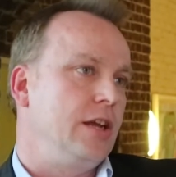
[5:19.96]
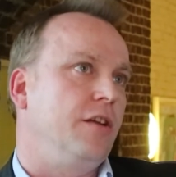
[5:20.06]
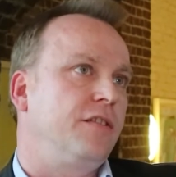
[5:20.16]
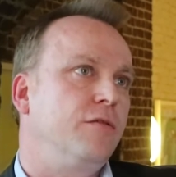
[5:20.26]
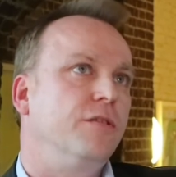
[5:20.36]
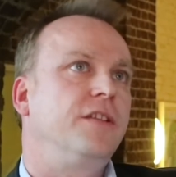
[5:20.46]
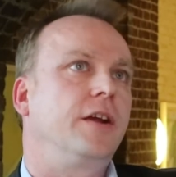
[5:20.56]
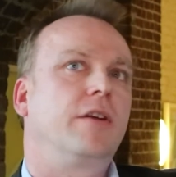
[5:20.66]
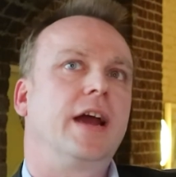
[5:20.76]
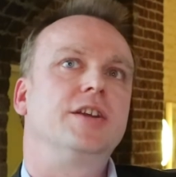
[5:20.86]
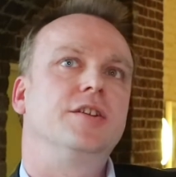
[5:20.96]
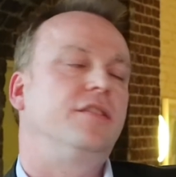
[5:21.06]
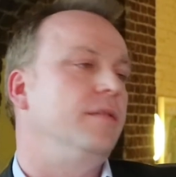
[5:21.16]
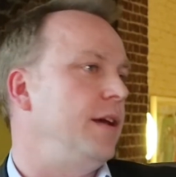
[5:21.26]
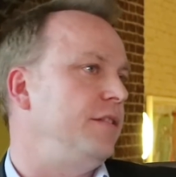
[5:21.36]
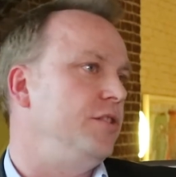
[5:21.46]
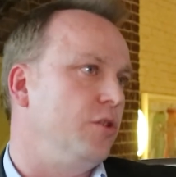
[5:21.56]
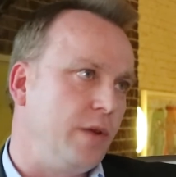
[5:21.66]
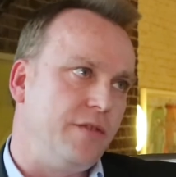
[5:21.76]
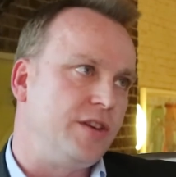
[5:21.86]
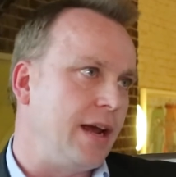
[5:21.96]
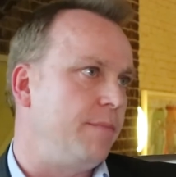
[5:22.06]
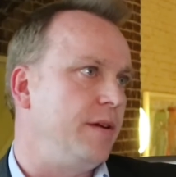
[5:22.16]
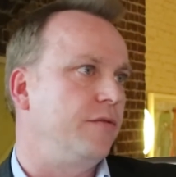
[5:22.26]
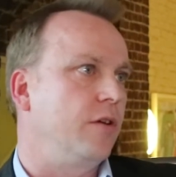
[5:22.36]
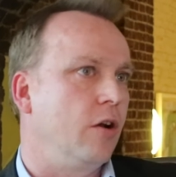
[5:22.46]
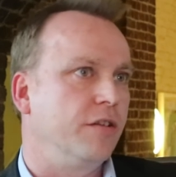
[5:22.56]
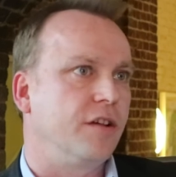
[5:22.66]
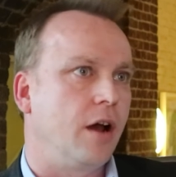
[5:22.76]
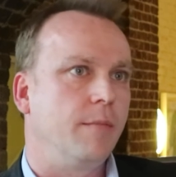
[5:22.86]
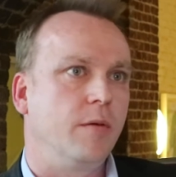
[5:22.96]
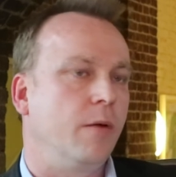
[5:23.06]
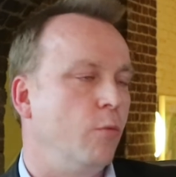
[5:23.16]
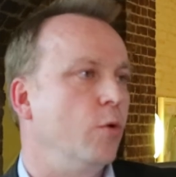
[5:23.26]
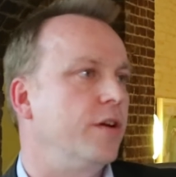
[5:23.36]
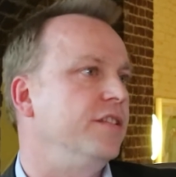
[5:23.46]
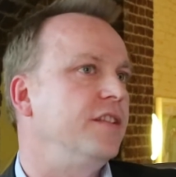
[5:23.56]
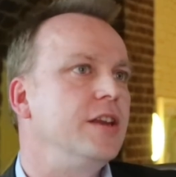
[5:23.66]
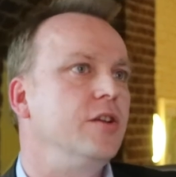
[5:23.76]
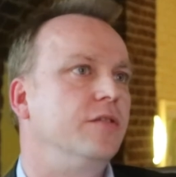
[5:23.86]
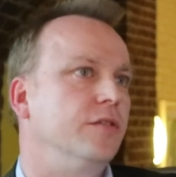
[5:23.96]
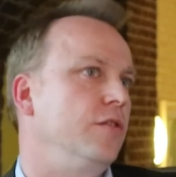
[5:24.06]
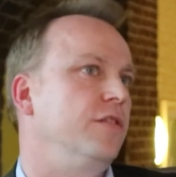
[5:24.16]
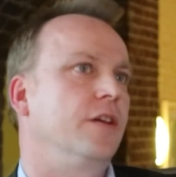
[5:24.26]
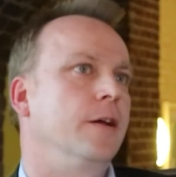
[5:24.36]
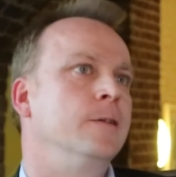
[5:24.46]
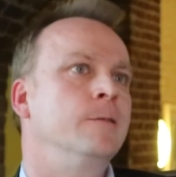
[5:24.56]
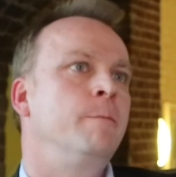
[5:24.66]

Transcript: Yeah, source segregation is a message that we've championed for a long time and will continue to do so.